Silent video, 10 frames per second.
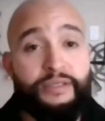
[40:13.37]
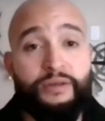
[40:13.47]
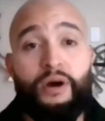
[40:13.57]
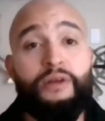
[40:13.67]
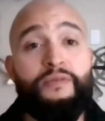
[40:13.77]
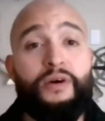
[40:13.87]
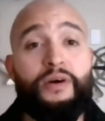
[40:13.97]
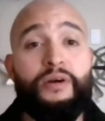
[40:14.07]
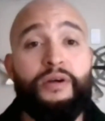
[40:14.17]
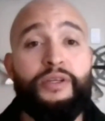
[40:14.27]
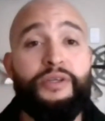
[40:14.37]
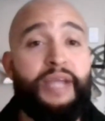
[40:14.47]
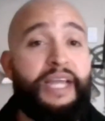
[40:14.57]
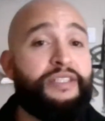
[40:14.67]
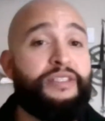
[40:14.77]
so all of our, you
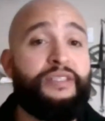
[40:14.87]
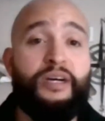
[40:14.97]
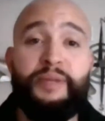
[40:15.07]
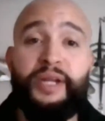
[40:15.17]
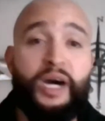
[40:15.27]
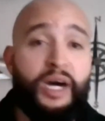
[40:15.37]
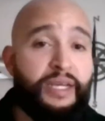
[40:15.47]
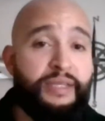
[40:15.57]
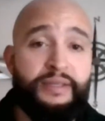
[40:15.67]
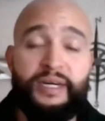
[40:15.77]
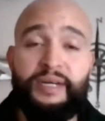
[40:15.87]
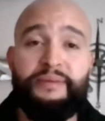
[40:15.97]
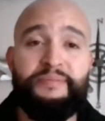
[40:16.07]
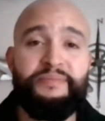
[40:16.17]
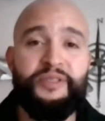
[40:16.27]
can't just come and hunt,
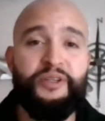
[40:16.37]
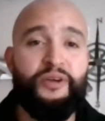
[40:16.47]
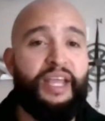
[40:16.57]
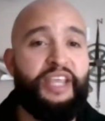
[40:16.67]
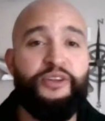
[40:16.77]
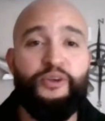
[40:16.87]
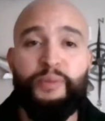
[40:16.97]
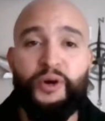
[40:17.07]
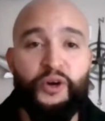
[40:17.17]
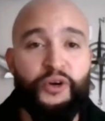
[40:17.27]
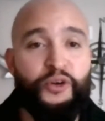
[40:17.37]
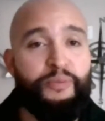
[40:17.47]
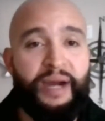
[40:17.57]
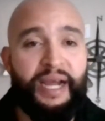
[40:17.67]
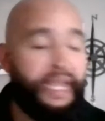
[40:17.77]
like you do bird or
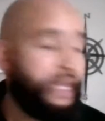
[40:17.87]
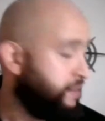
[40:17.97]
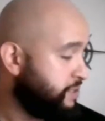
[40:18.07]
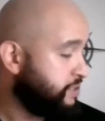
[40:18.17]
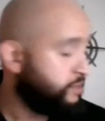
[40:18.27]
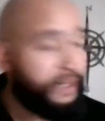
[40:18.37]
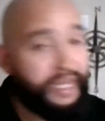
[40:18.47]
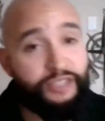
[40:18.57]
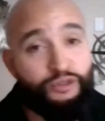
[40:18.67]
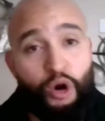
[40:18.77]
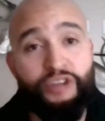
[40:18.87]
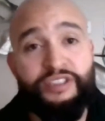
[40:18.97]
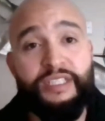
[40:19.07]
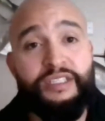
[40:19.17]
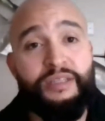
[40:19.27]
bite. This is by a draw
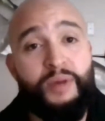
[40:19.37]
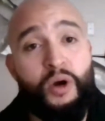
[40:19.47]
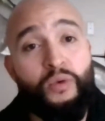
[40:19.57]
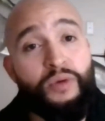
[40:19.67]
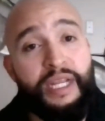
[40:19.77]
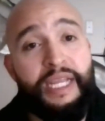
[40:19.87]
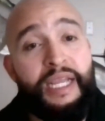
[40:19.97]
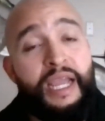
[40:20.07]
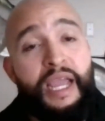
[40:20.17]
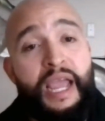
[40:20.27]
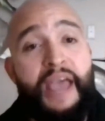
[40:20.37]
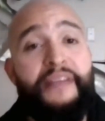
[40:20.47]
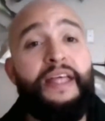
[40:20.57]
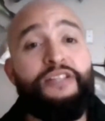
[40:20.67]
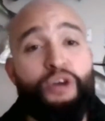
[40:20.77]
system only,
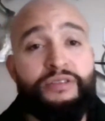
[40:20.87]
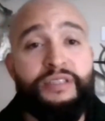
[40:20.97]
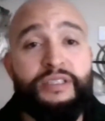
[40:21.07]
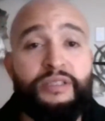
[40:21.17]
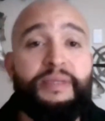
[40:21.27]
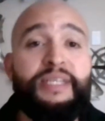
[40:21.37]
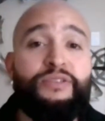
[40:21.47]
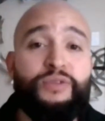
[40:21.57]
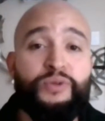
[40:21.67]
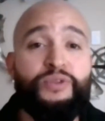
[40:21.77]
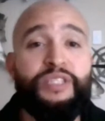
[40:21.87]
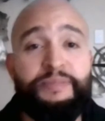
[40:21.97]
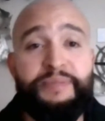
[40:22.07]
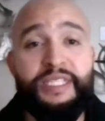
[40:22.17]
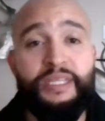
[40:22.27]
and that draw system is through
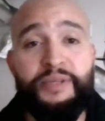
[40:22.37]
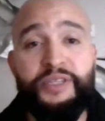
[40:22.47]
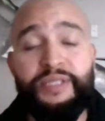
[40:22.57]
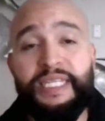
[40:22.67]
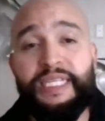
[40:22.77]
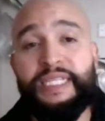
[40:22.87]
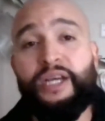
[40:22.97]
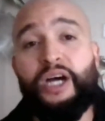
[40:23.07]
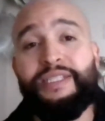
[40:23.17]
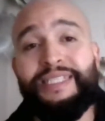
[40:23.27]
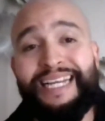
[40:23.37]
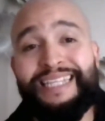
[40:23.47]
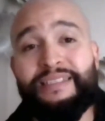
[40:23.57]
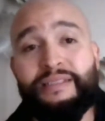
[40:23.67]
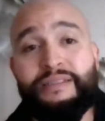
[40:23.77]

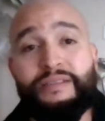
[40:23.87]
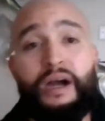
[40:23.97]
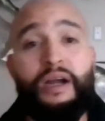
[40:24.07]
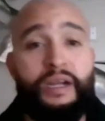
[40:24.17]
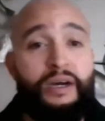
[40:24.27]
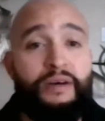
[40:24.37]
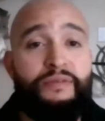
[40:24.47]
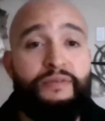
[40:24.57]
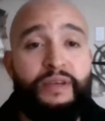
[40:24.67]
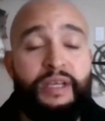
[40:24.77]
tpwd.texas.gov,